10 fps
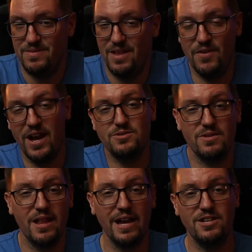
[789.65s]
If you guys would
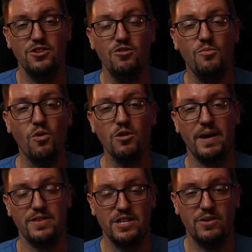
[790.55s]
like to know more
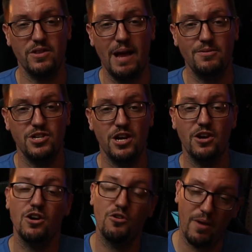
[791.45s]
about the Secretlab's
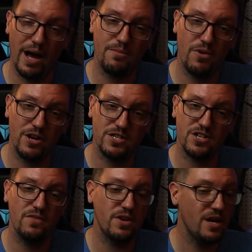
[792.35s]
chair or my impressions
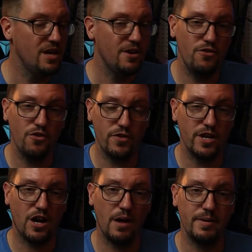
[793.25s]
of it, feel free to
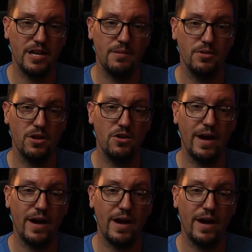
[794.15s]
comment down below.